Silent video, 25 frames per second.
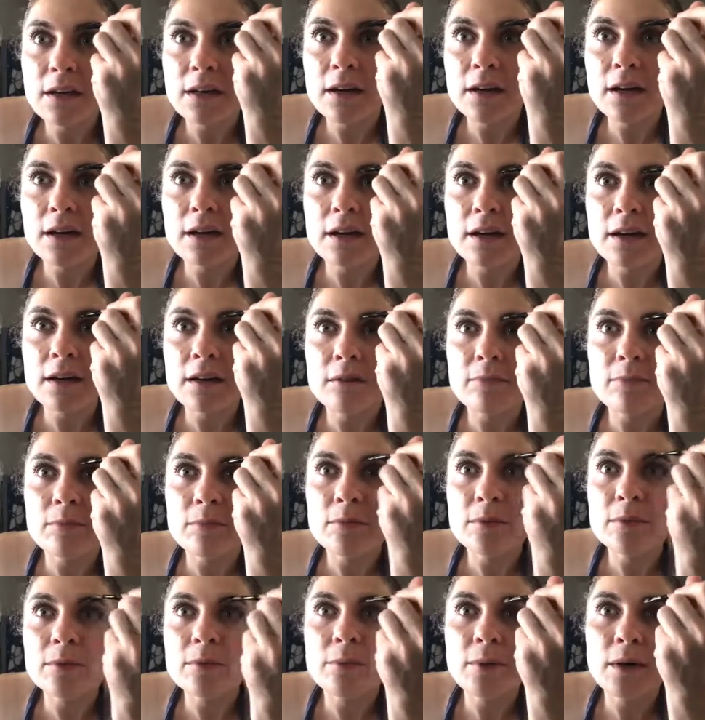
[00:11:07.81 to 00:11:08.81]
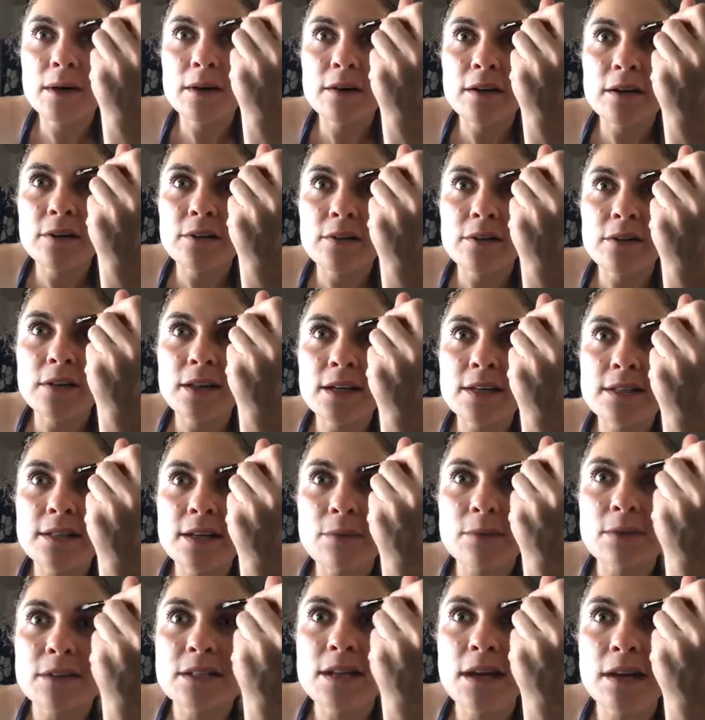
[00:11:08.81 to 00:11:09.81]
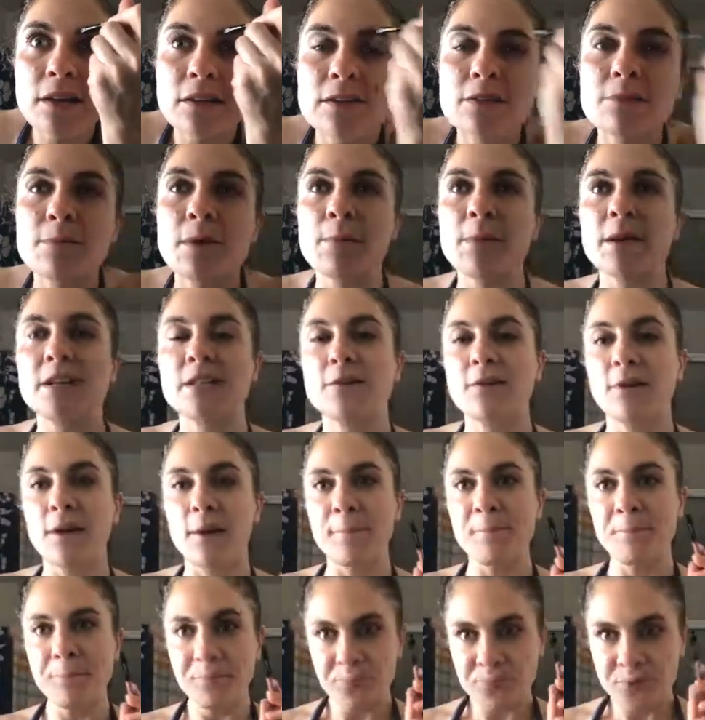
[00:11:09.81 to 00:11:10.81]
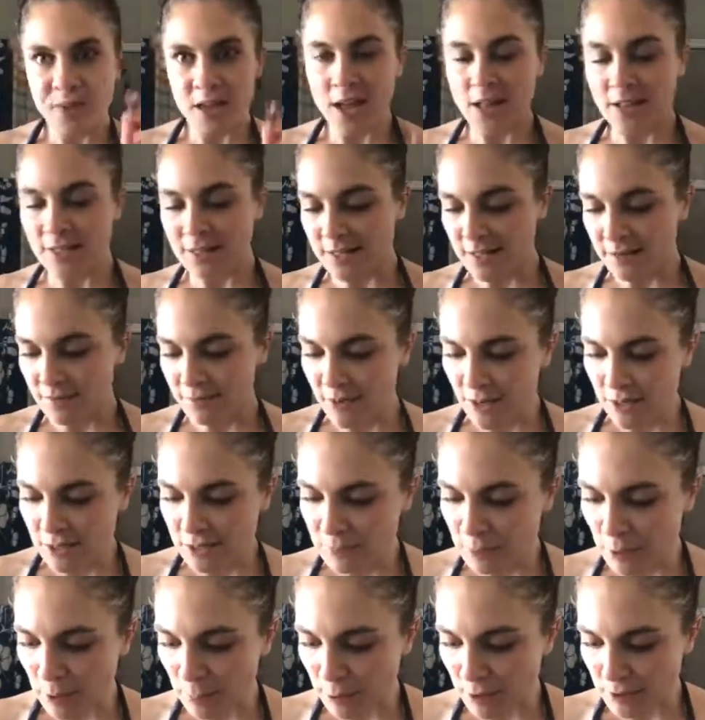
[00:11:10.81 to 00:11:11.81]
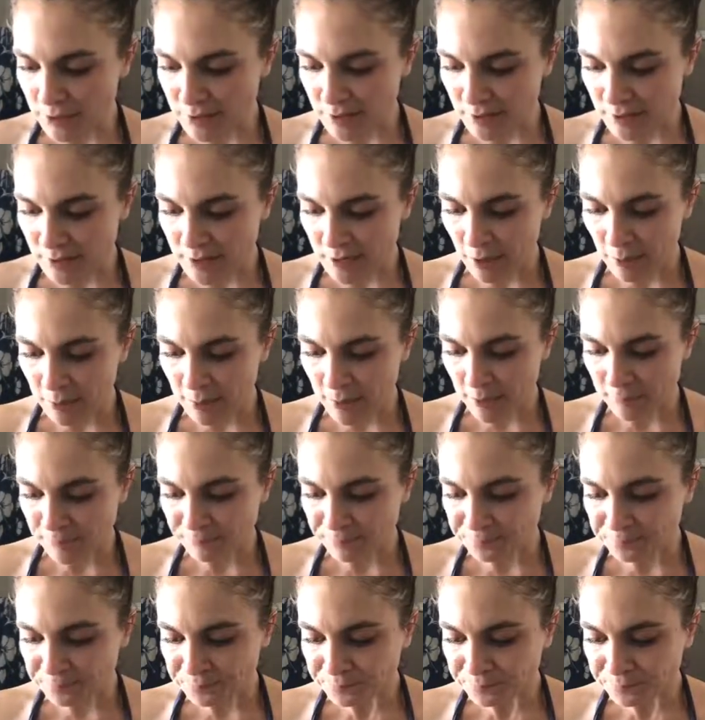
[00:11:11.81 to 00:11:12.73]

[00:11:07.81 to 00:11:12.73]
What are other things I would tell to my best friend? Had a very smart person tell me,